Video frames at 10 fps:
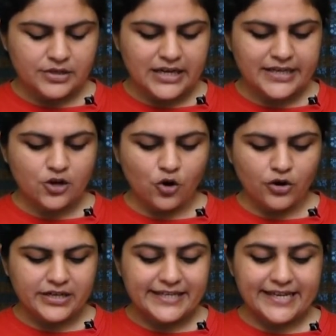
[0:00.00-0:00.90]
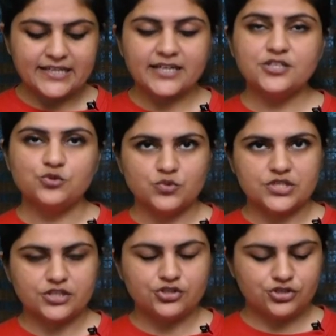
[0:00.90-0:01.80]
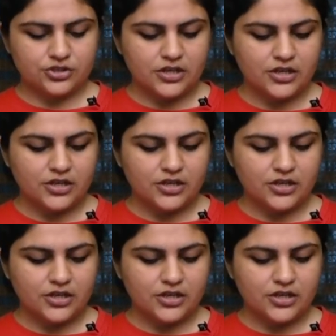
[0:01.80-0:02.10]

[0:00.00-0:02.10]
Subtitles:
click on data usage.